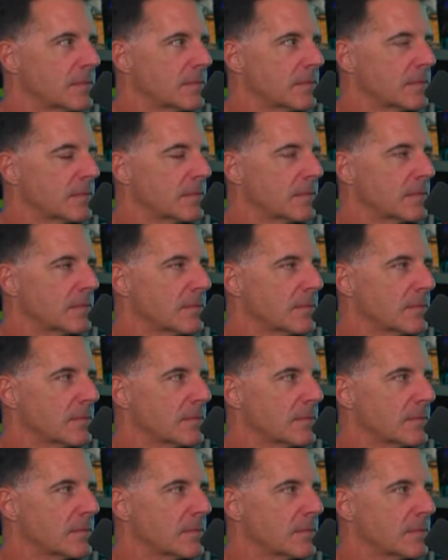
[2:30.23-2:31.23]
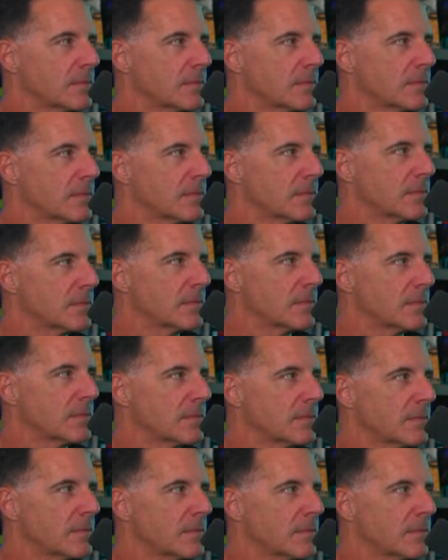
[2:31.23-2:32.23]

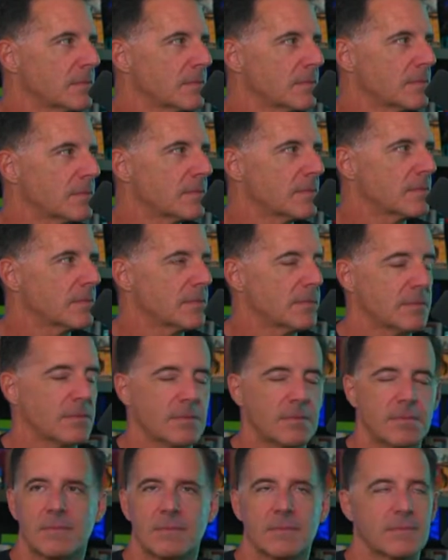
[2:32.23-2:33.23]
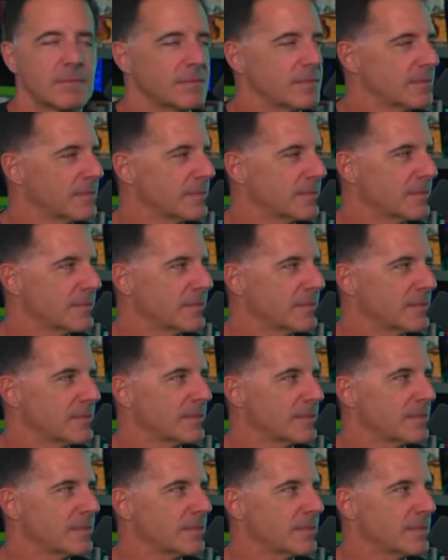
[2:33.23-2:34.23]

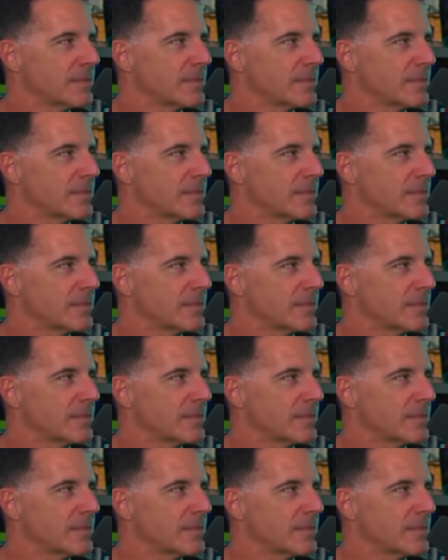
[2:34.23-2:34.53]
[no speech]